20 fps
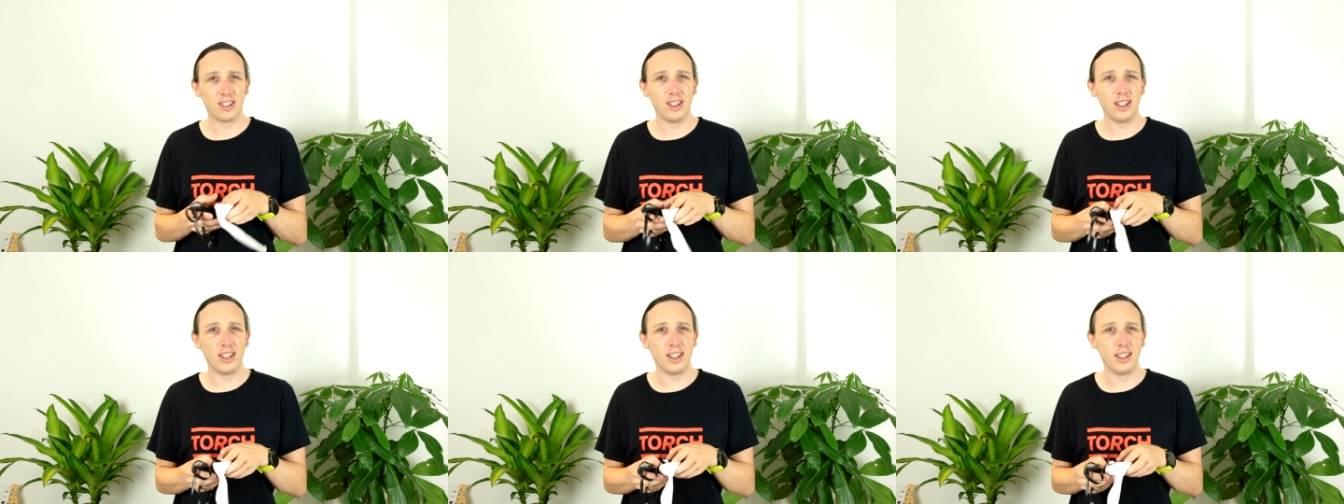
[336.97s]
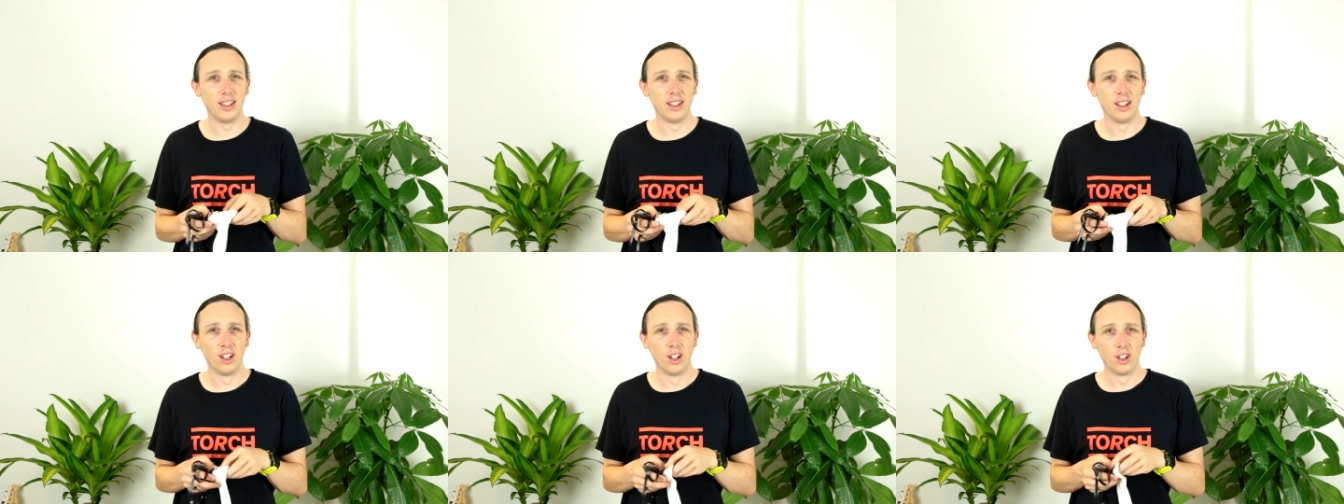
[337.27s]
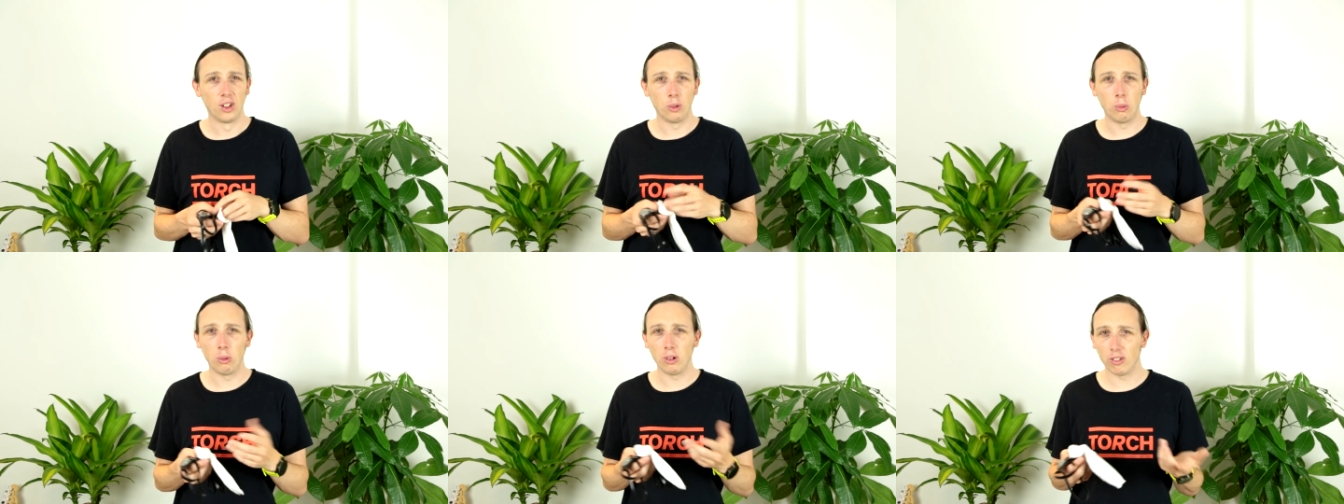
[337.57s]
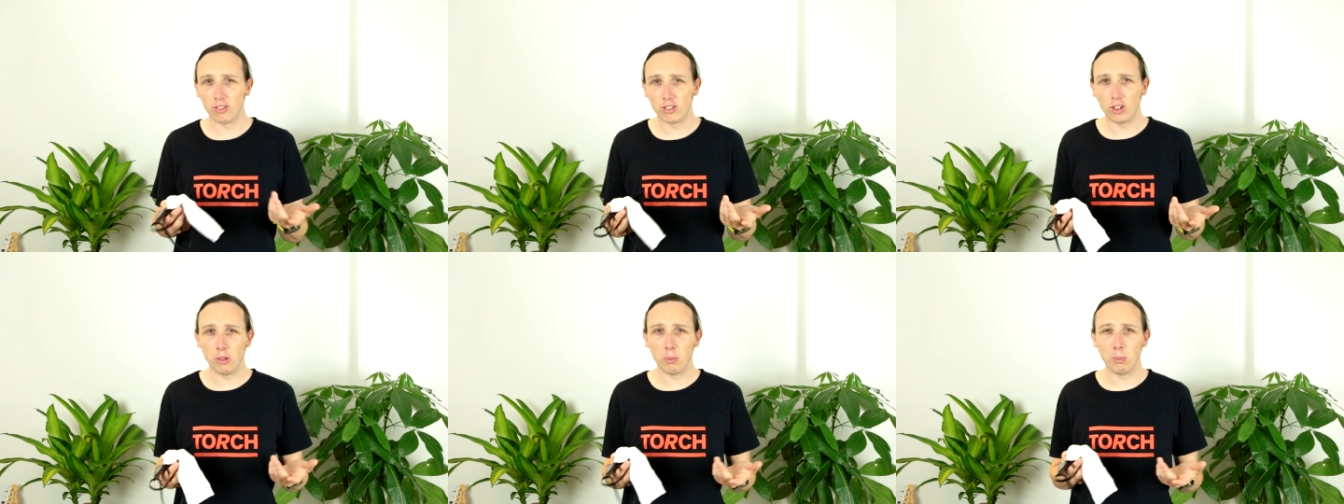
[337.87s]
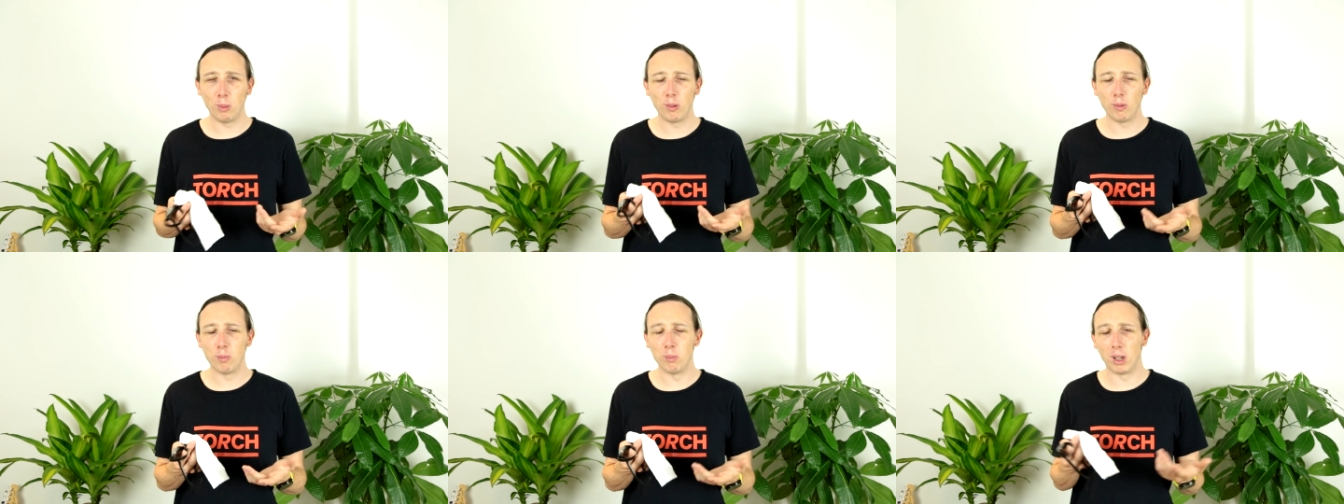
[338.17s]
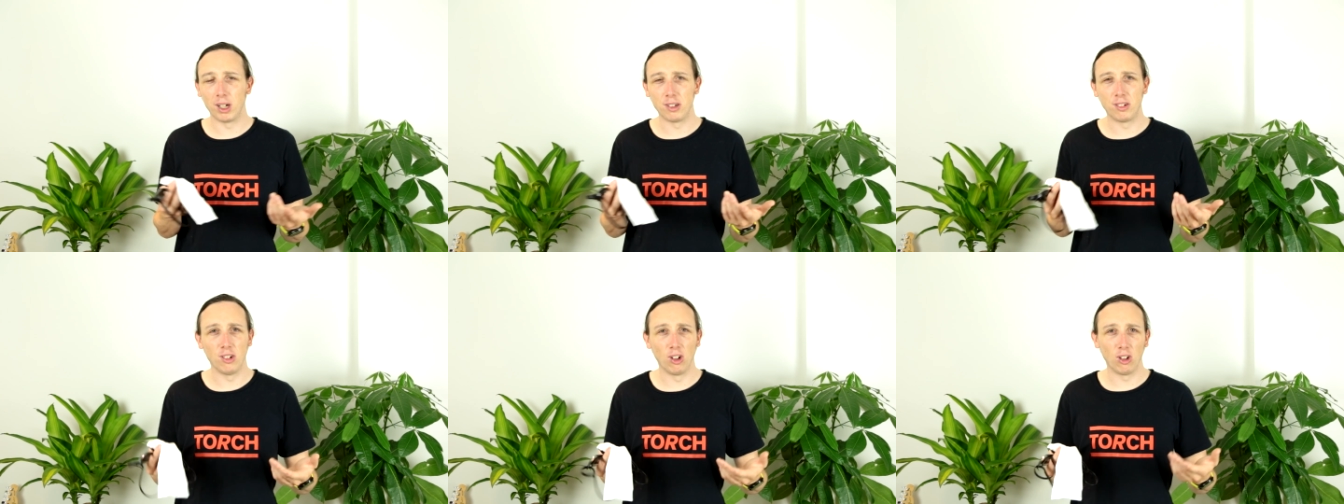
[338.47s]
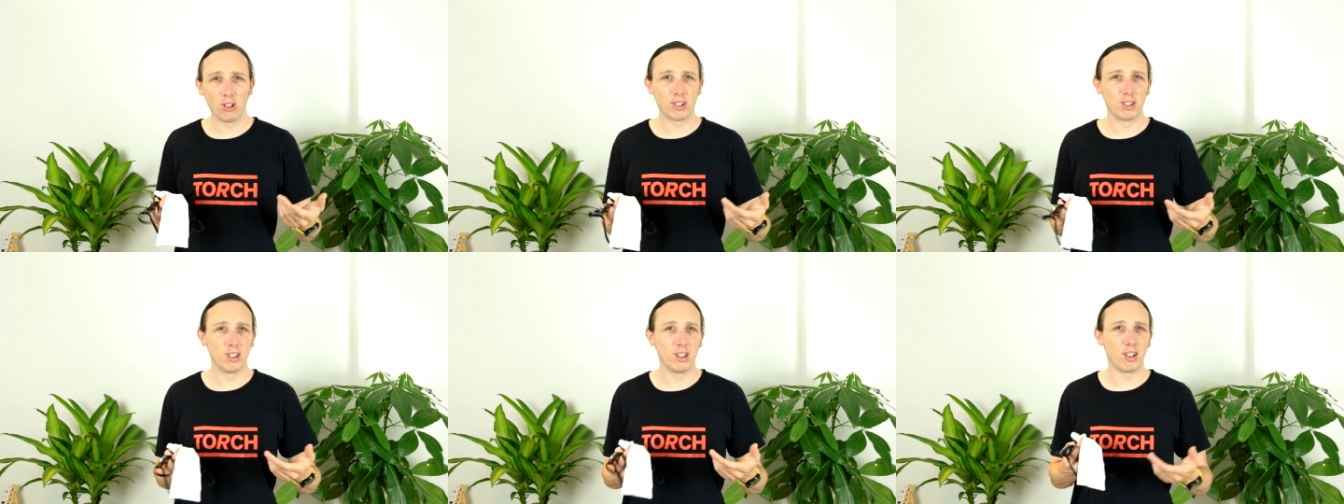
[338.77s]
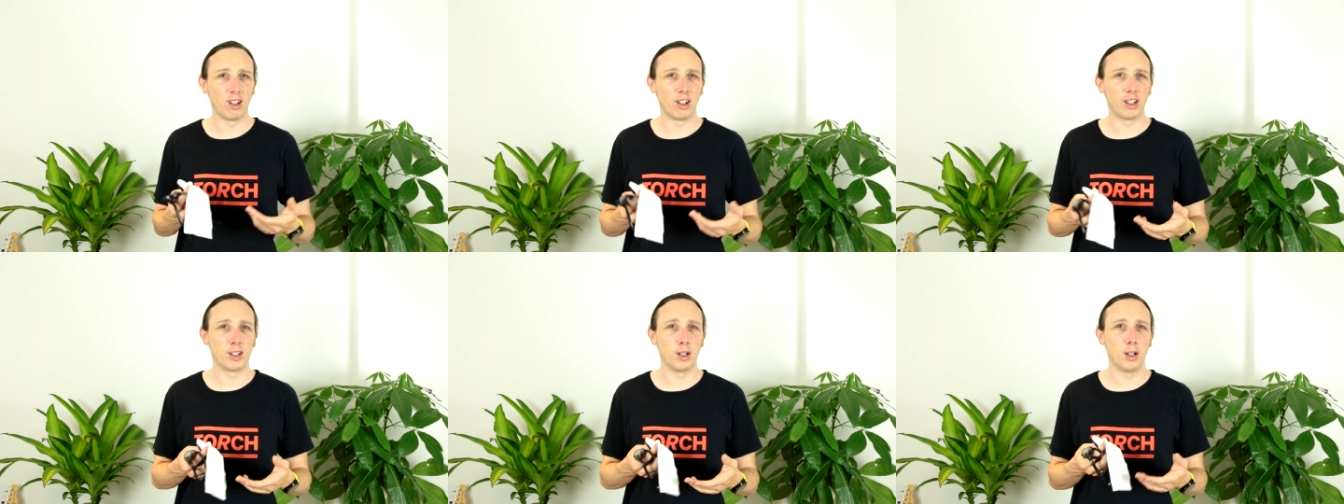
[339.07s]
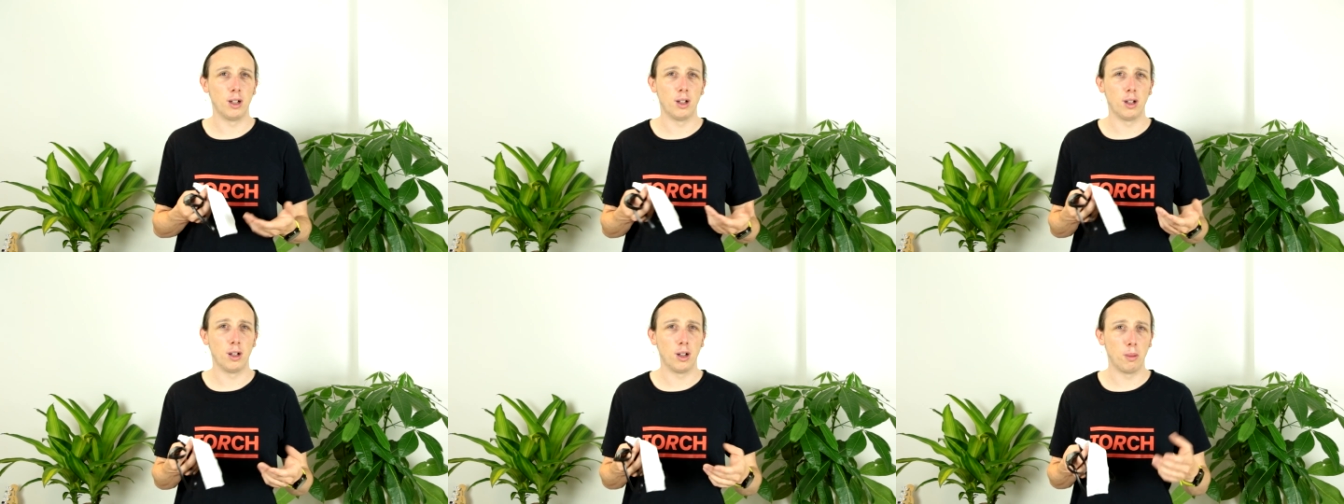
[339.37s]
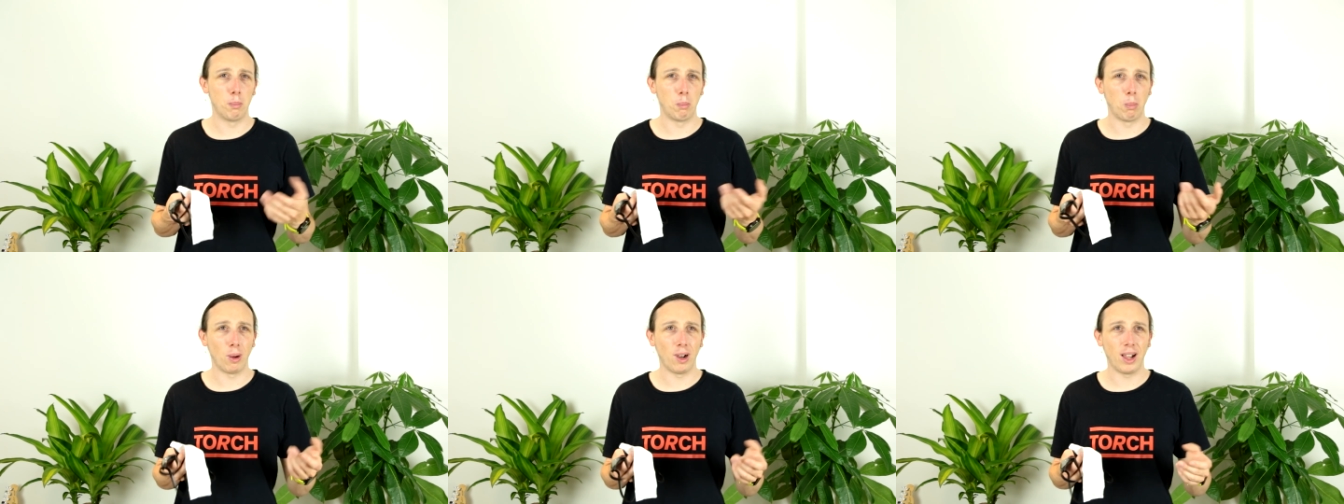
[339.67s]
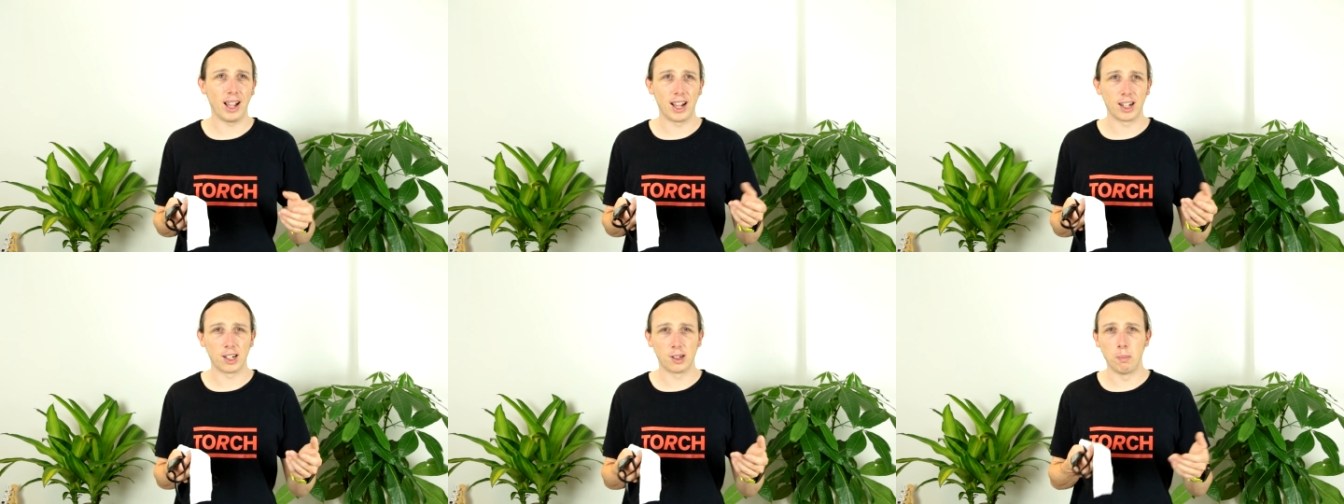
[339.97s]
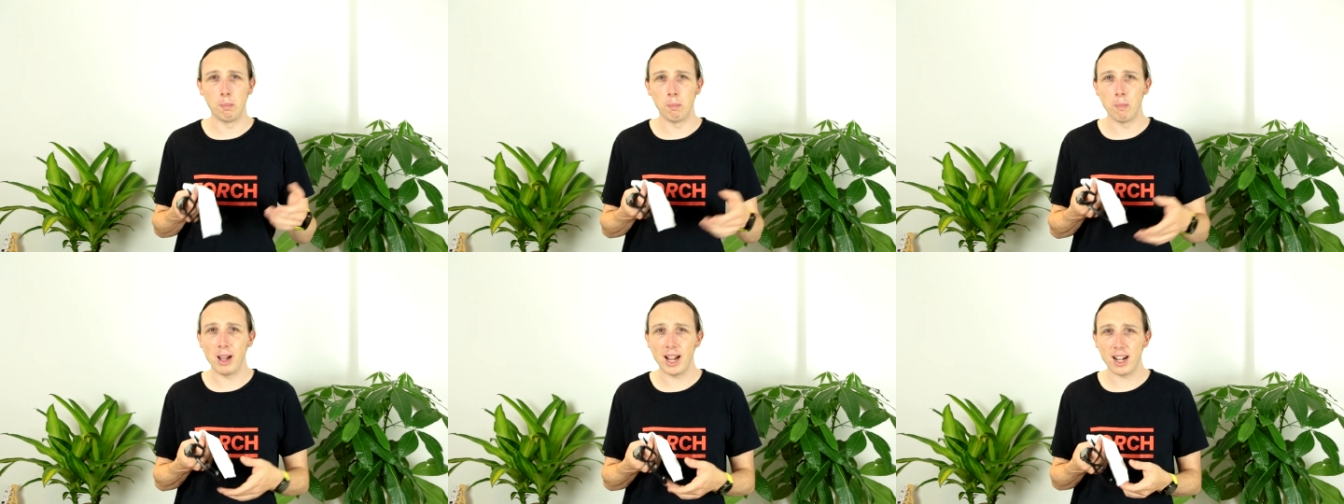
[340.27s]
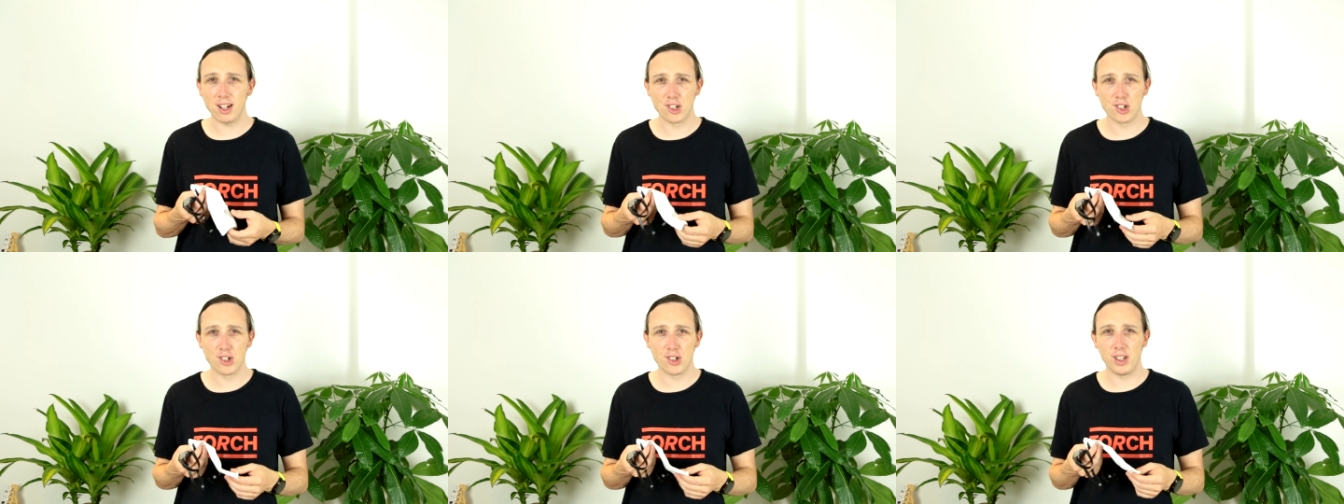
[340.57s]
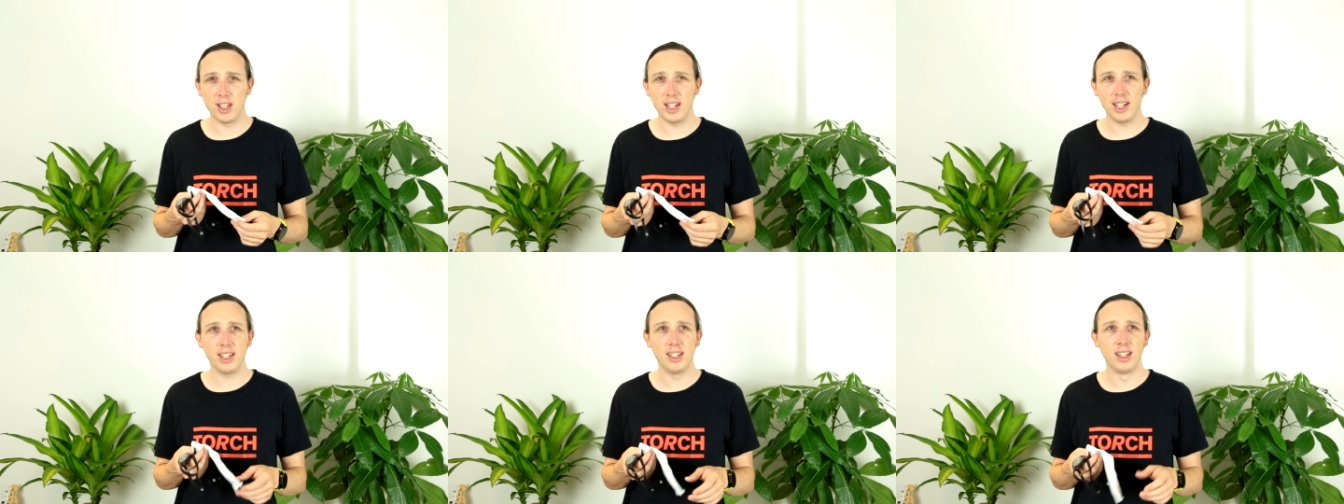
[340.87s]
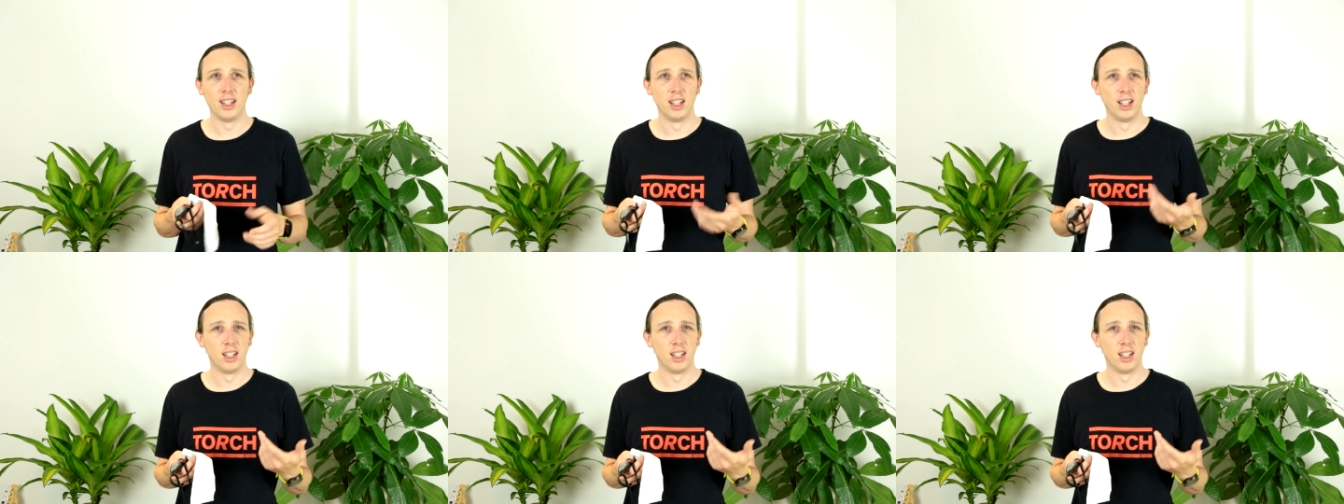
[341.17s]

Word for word: The one I've got with my Zoggs is like a black mesh thing